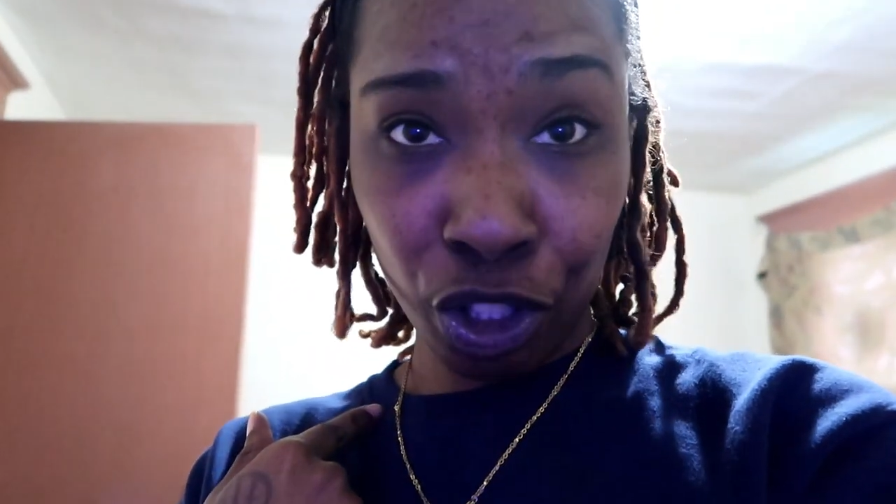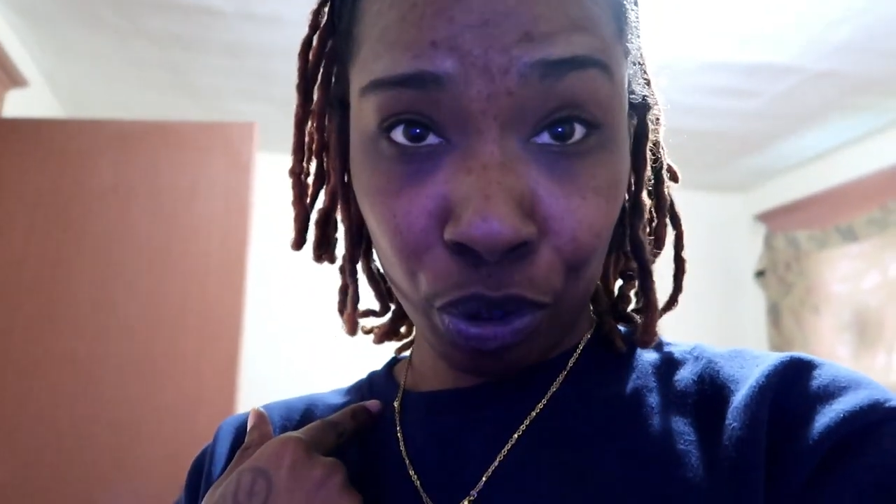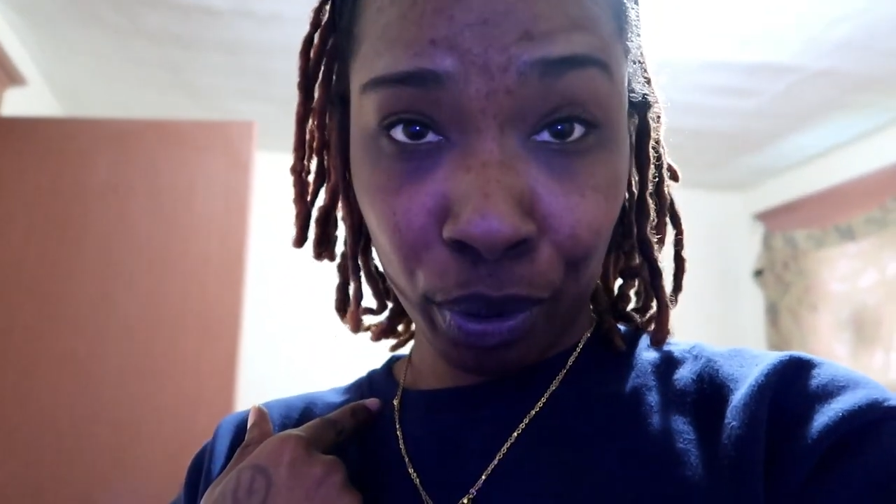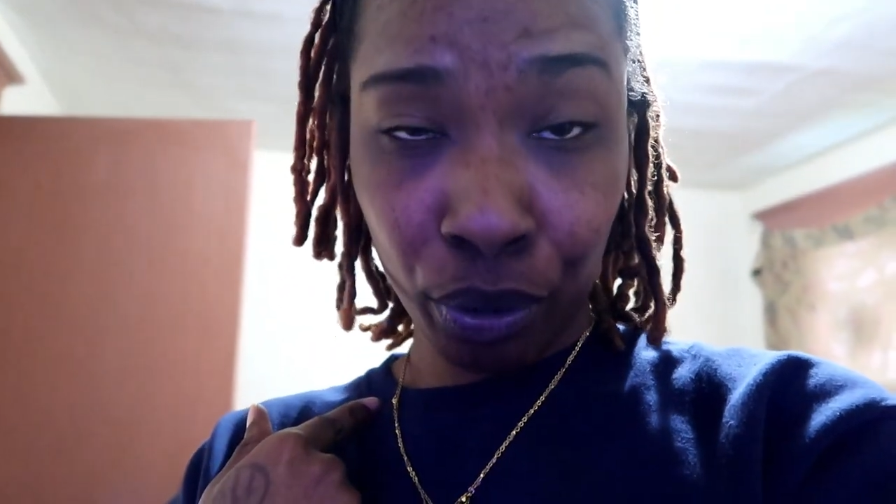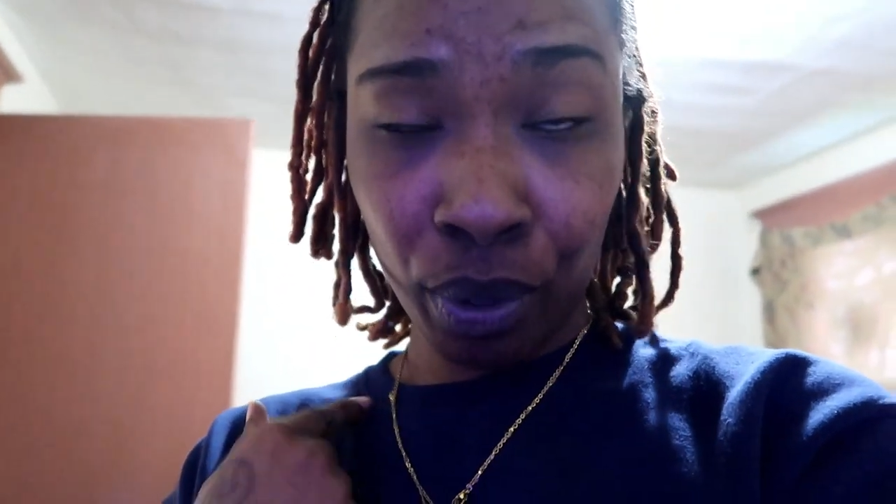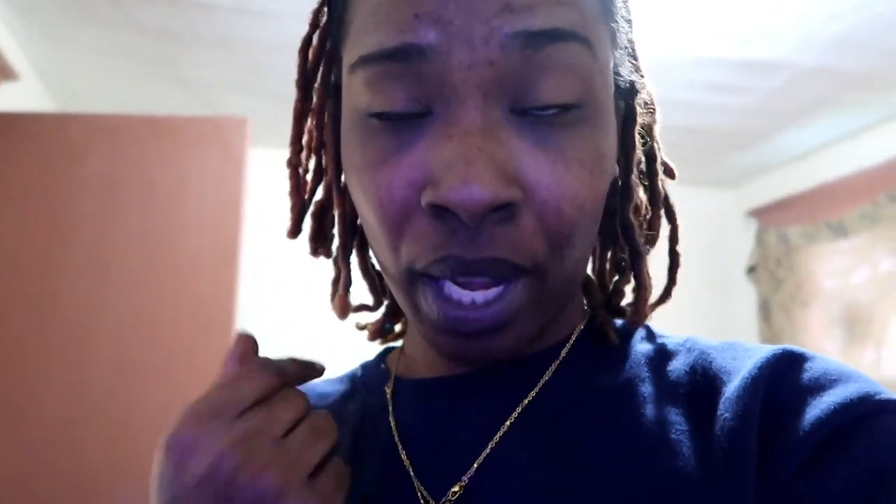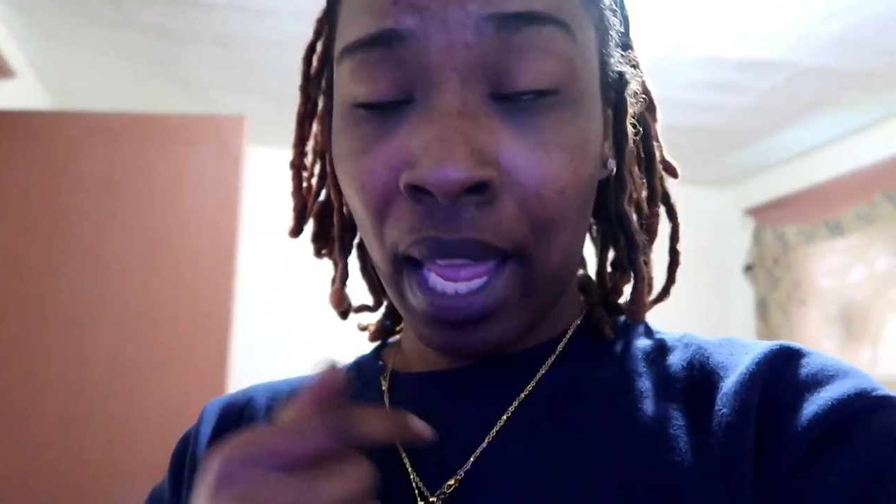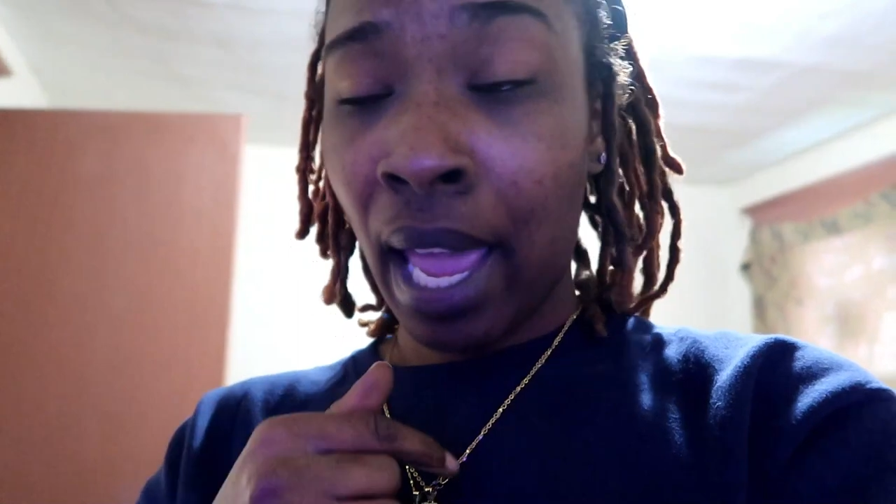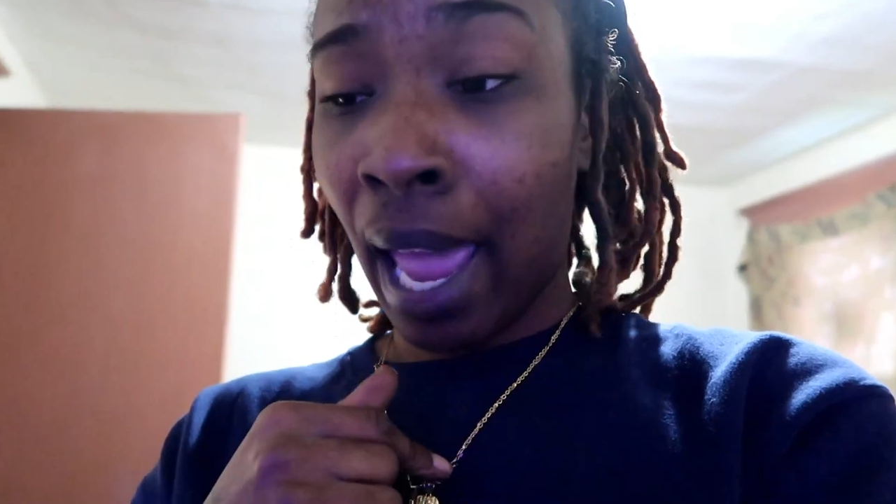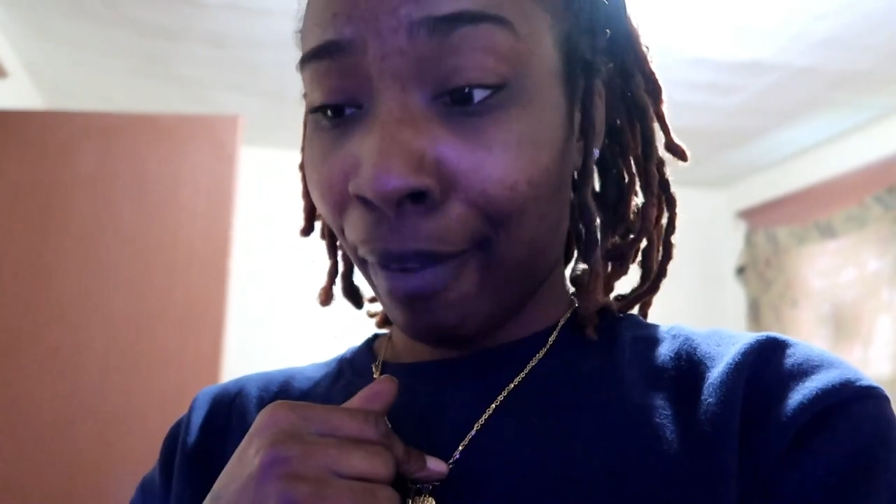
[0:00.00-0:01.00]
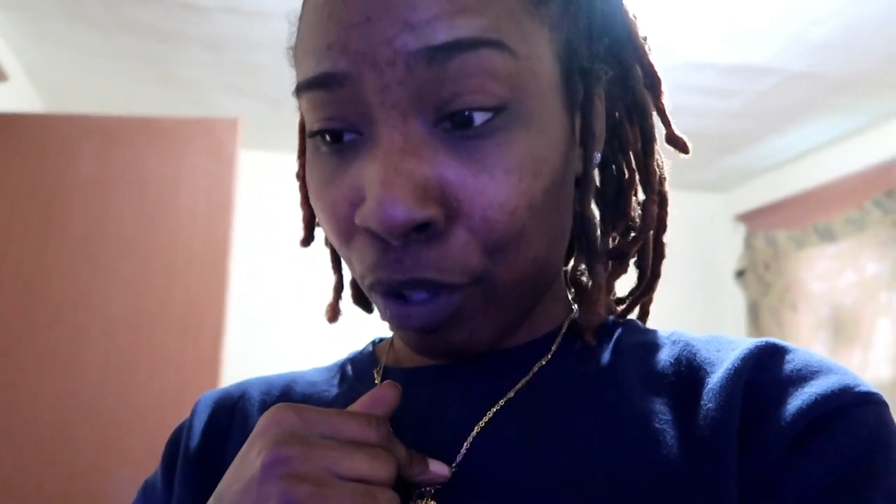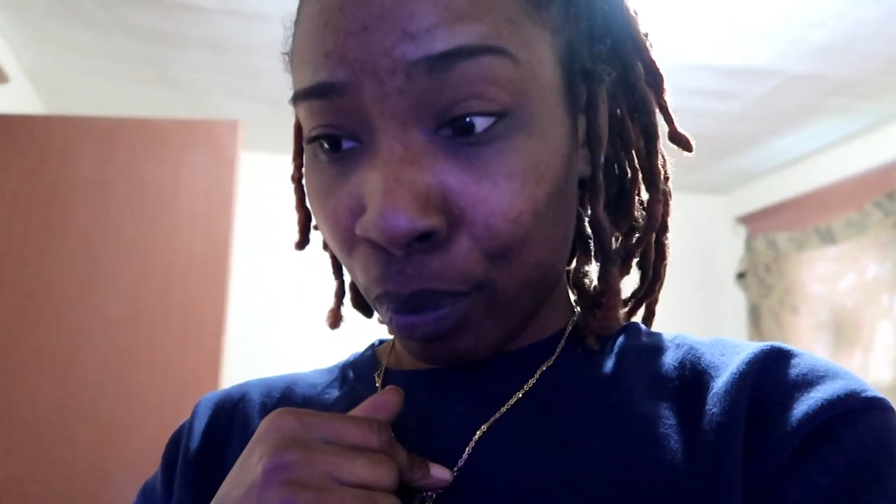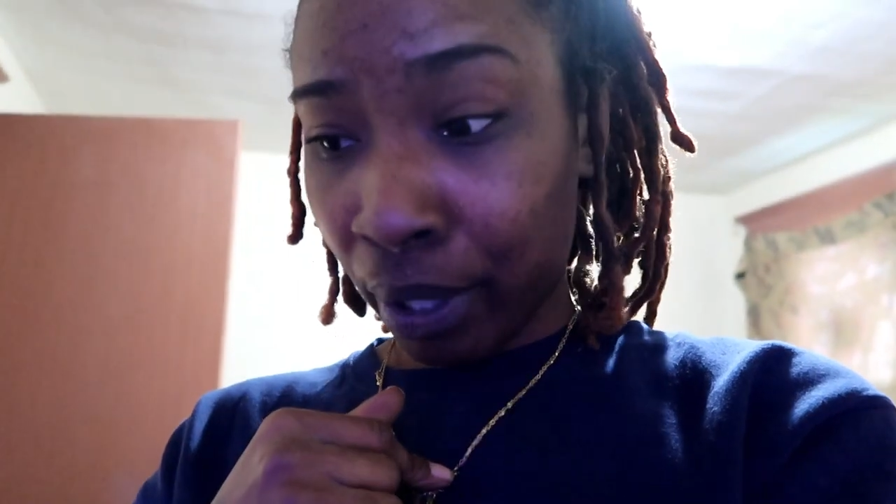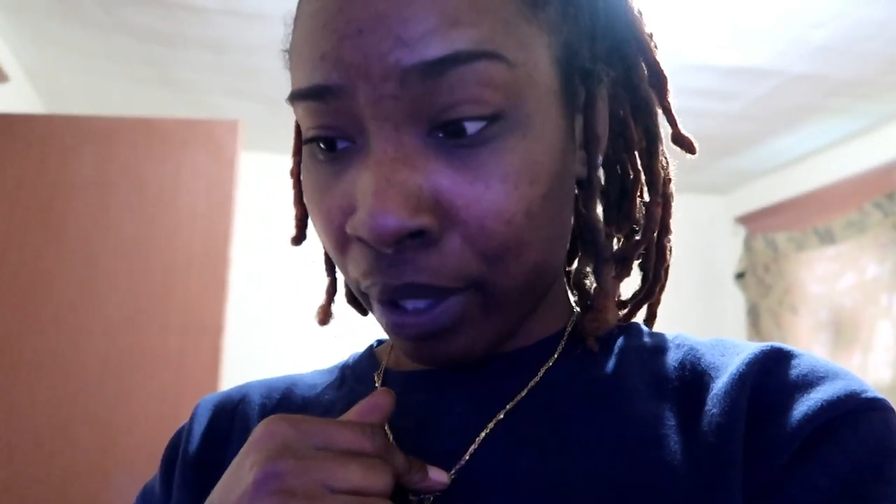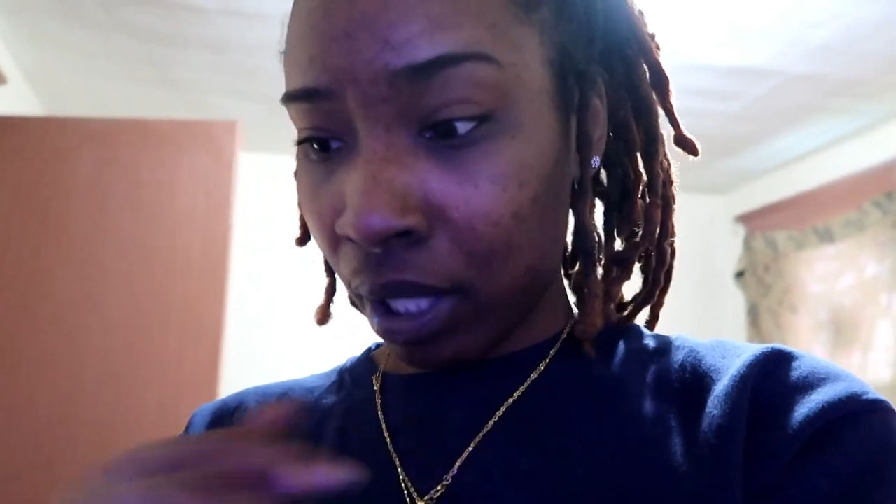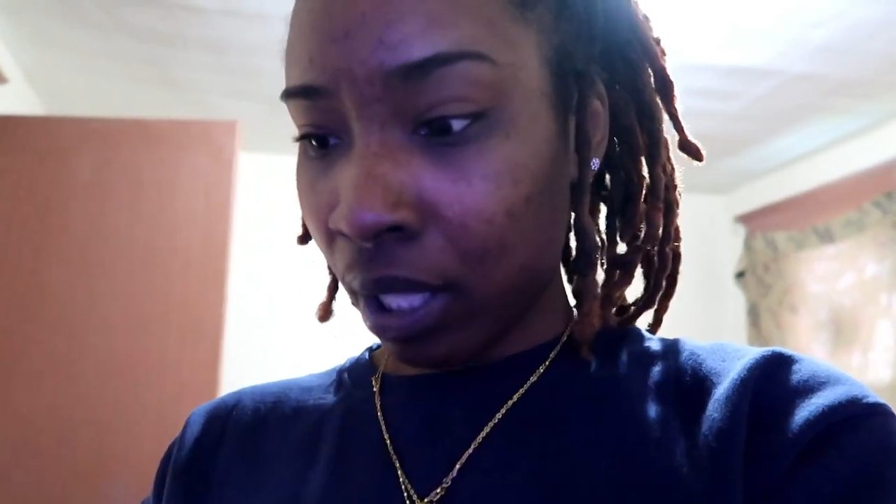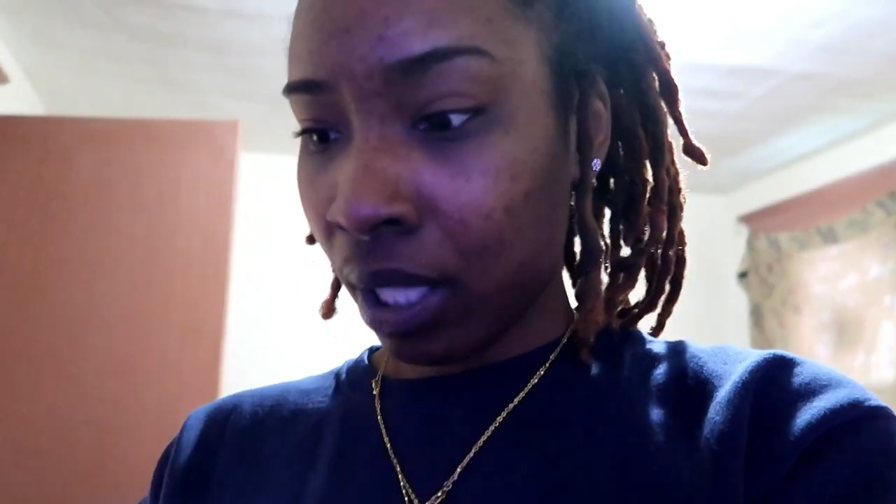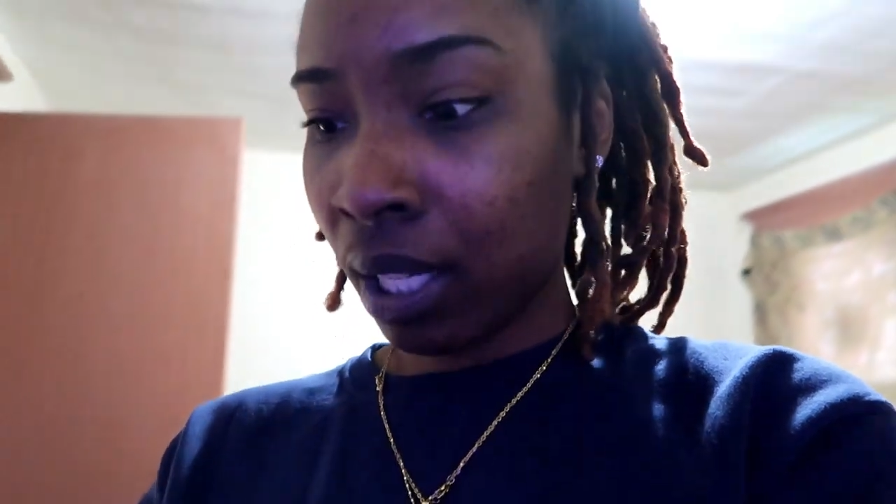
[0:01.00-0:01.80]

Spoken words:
General after work